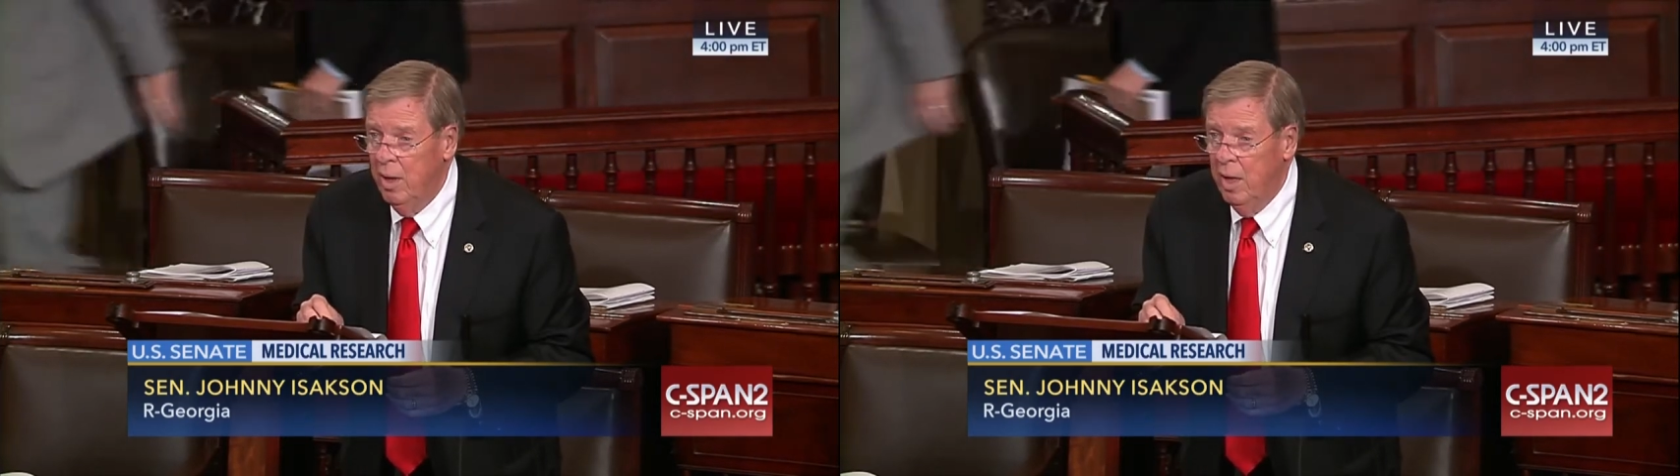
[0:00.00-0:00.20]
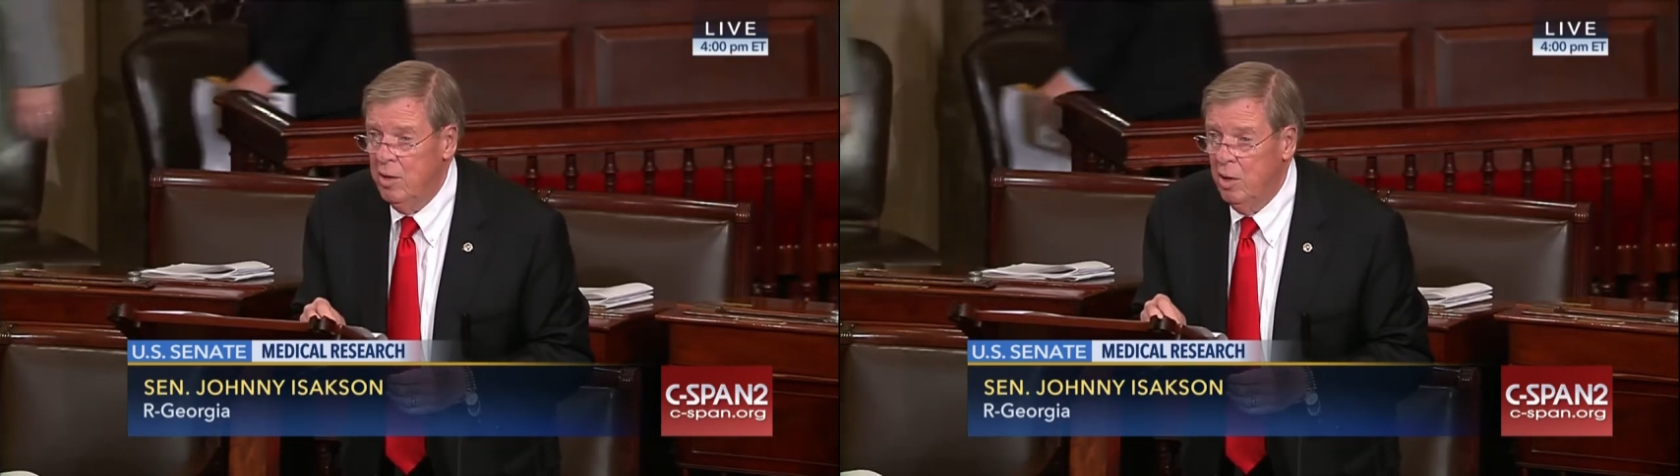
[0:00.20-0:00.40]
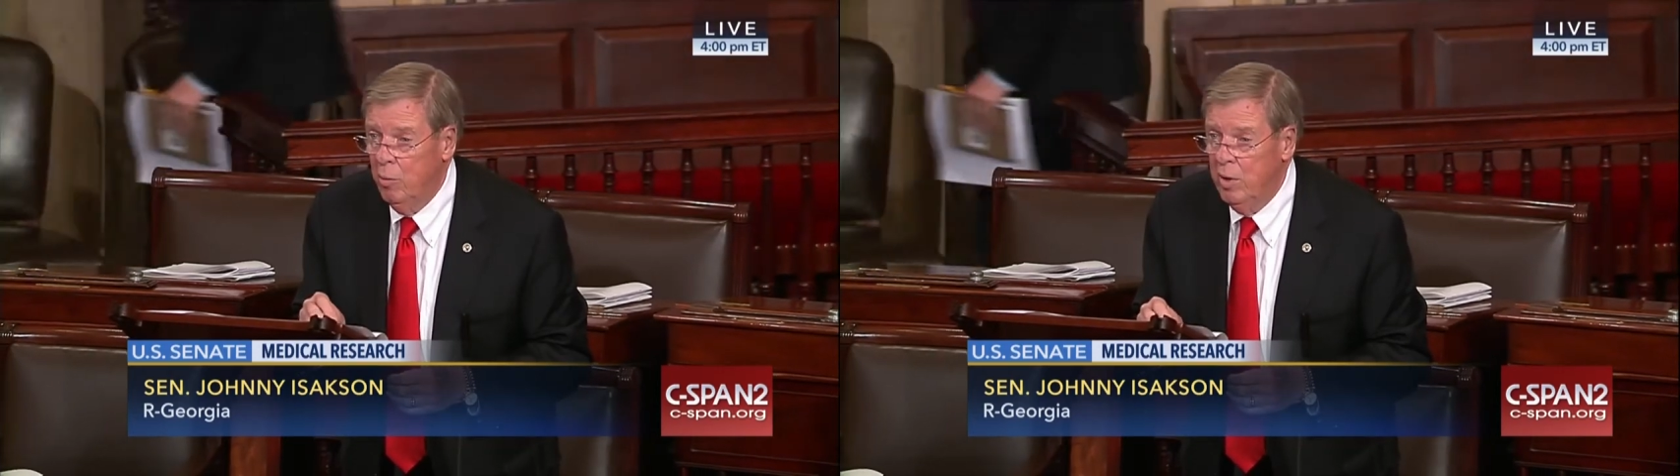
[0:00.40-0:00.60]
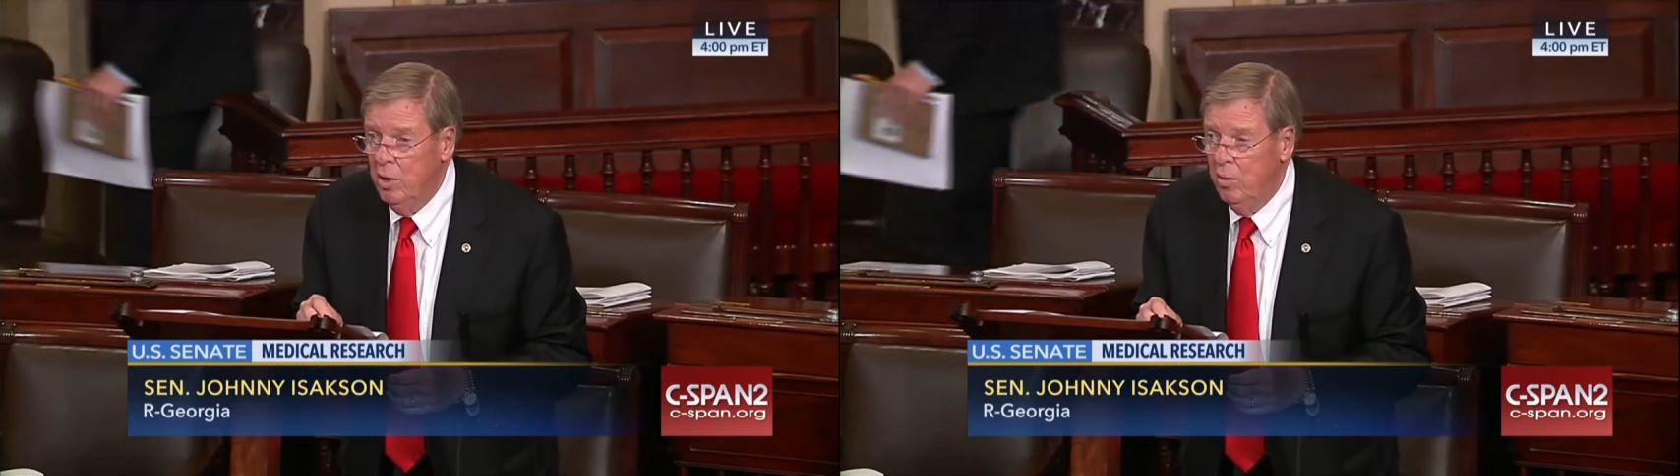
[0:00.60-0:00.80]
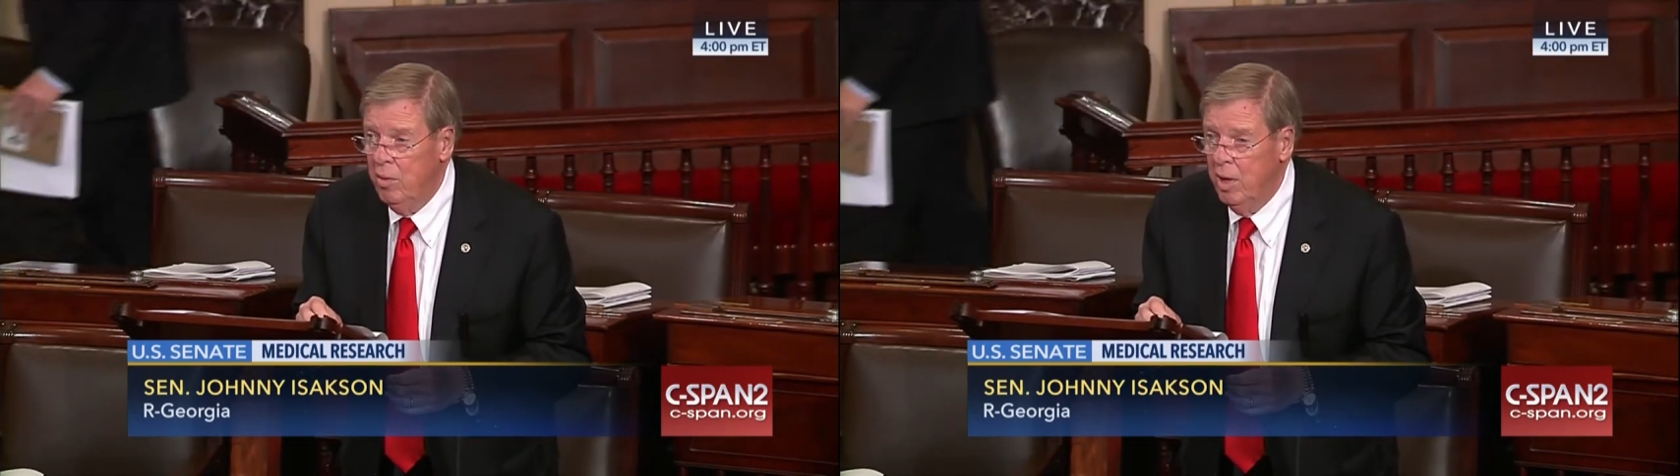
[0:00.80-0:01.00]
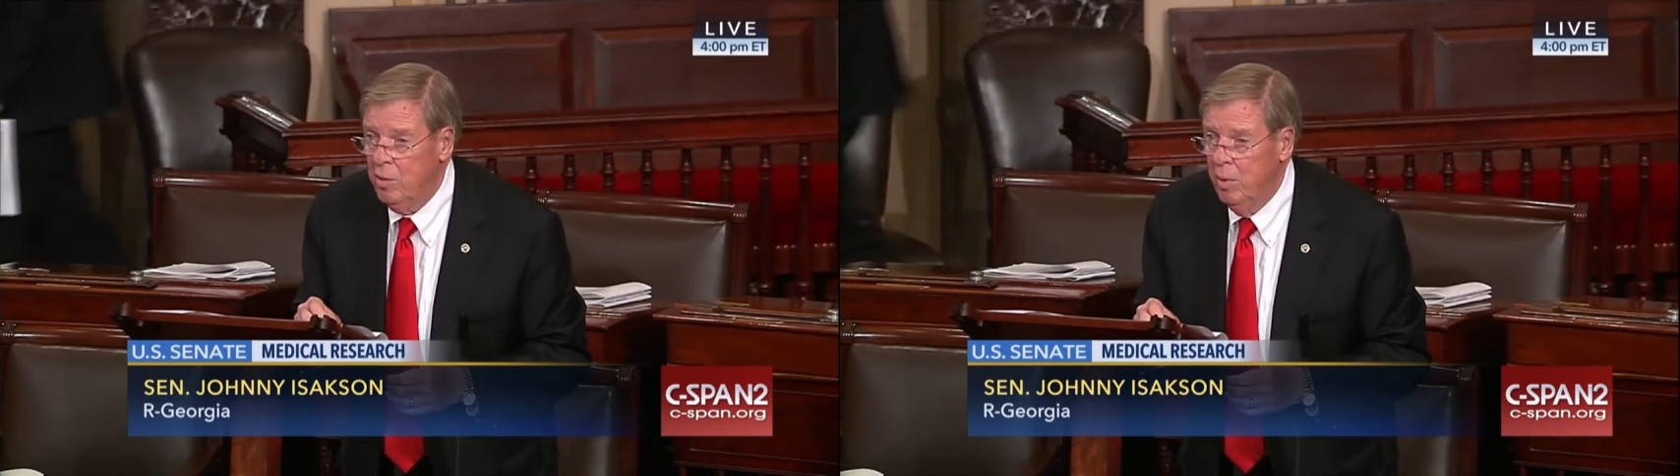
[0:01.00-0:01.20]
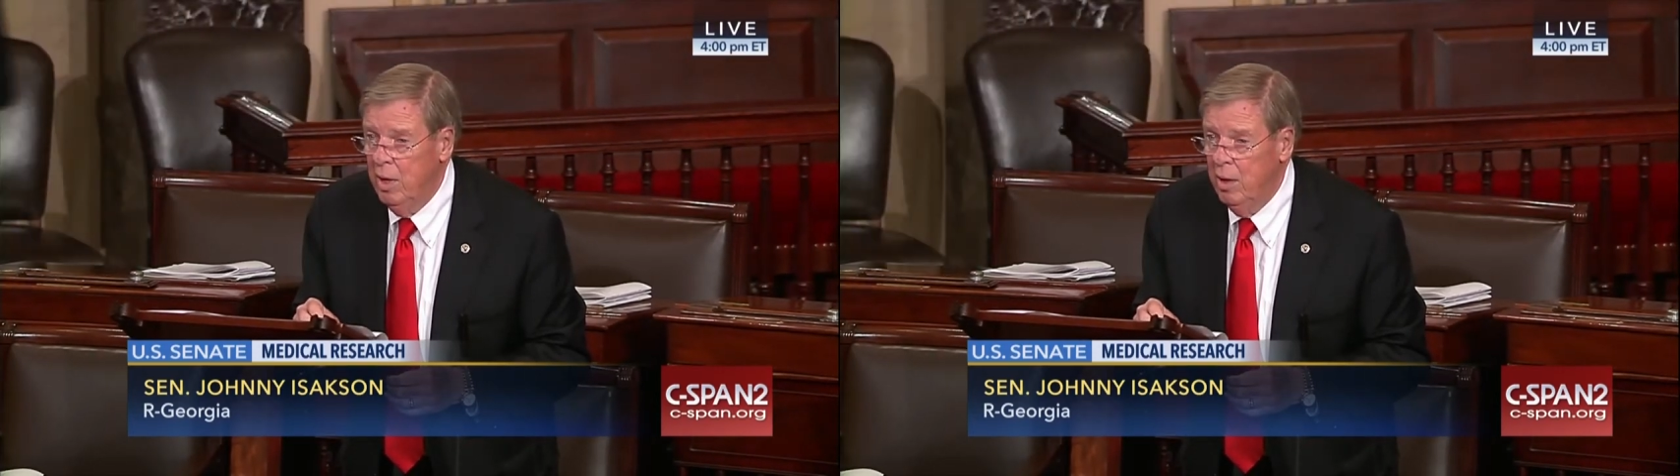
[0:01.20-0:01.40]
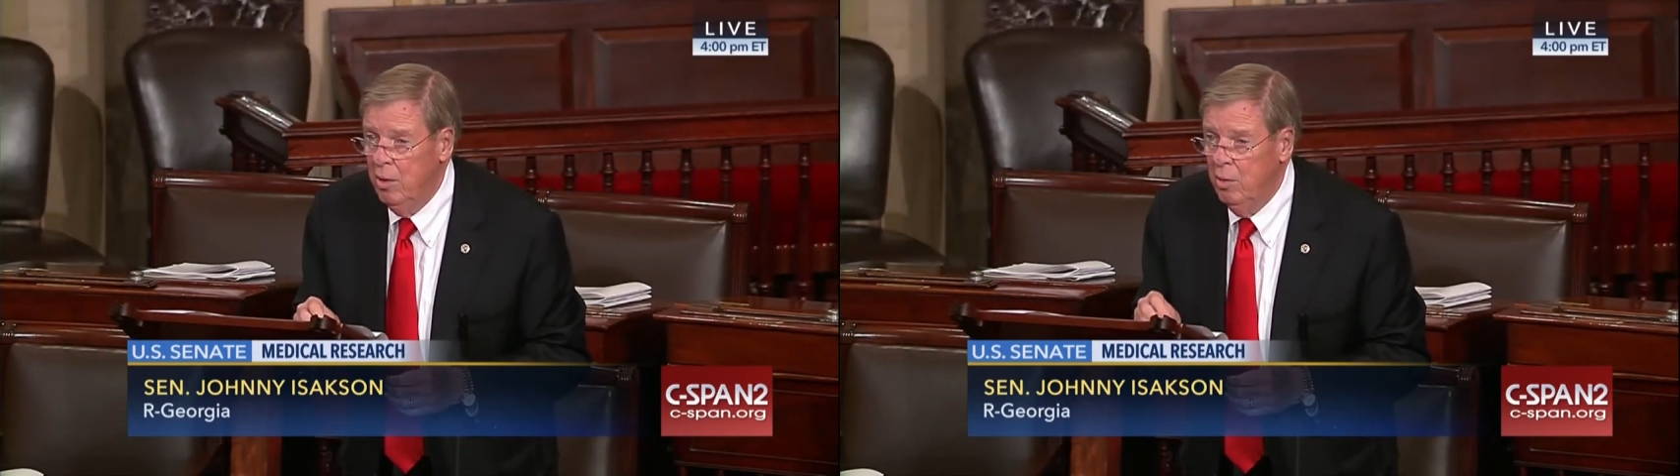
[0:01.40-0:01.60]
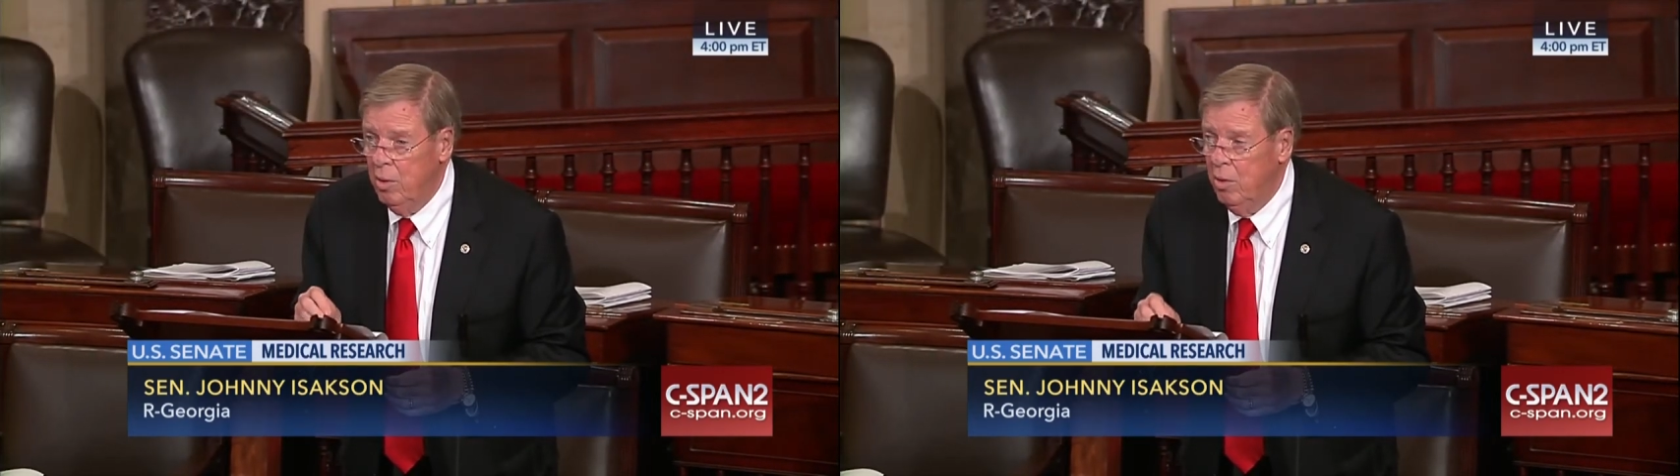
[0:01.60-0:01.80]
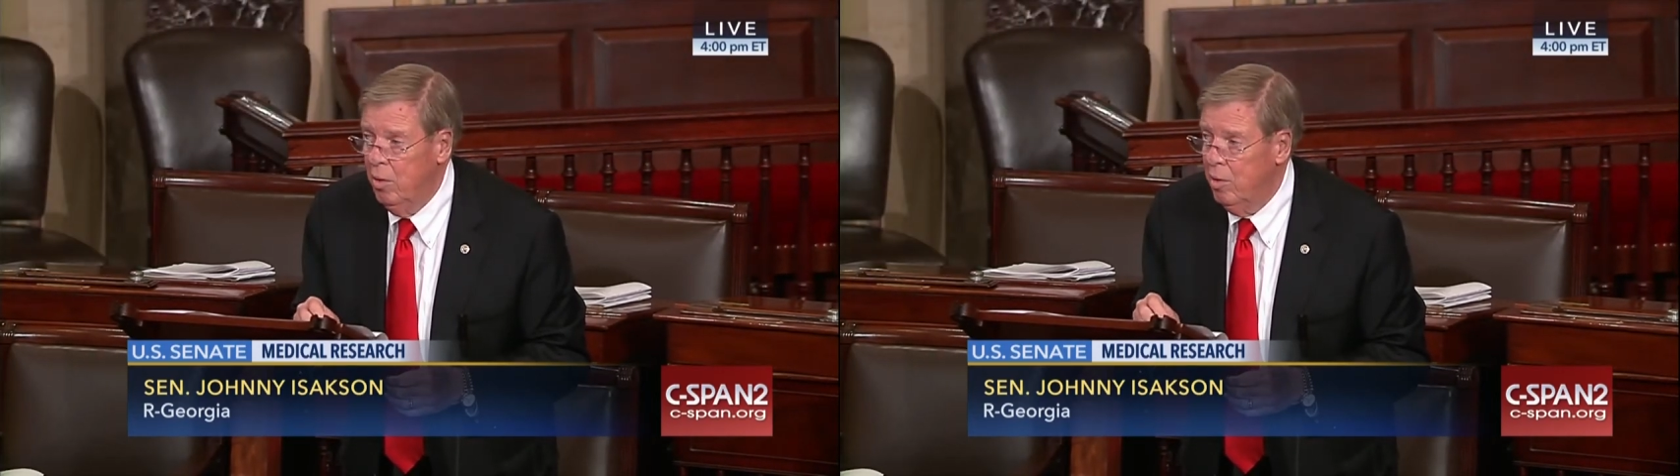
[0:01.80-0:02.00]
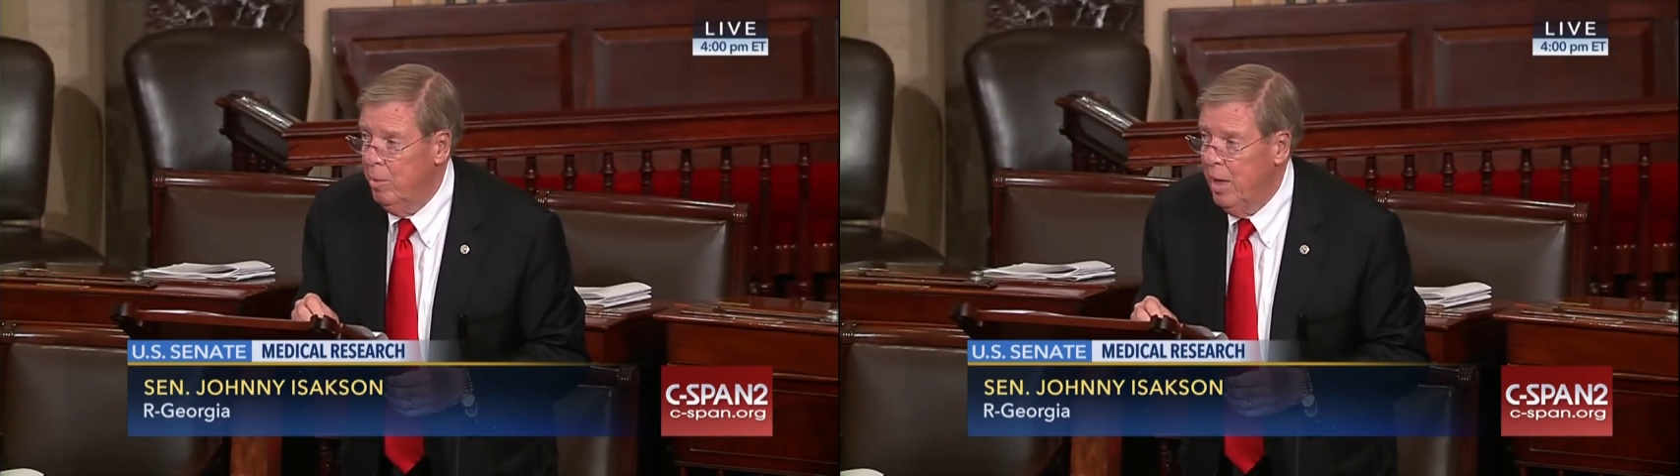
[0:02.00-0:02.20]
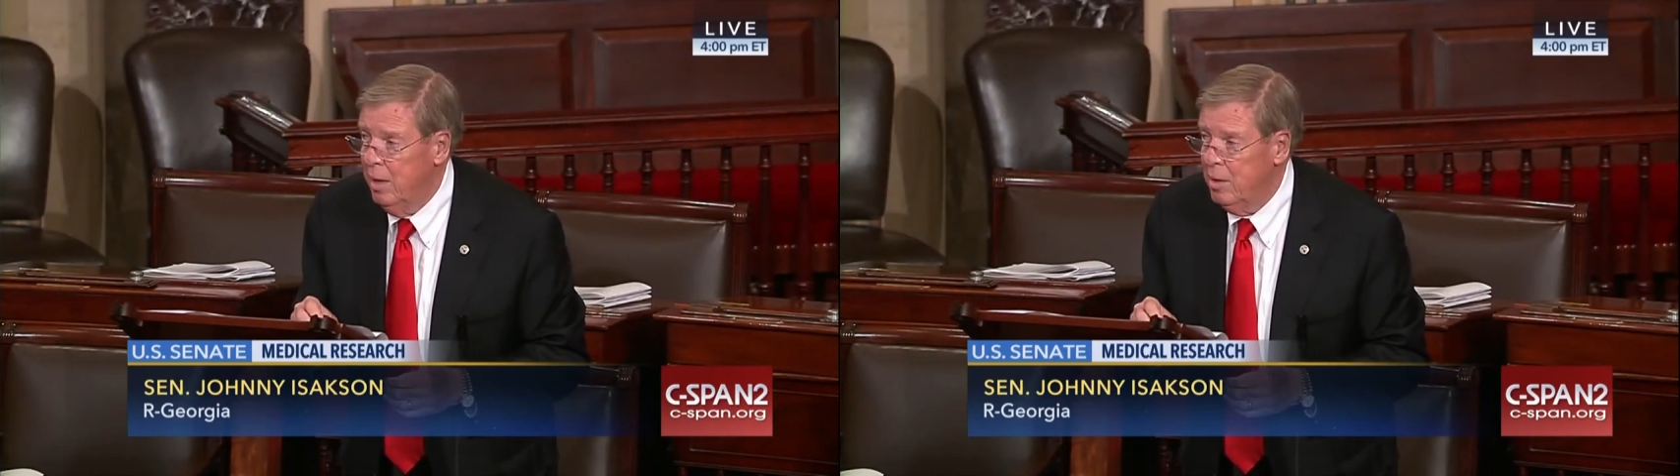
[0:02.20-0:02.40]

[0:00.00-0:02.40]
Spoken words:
And so we do the things we need to do to cure the bad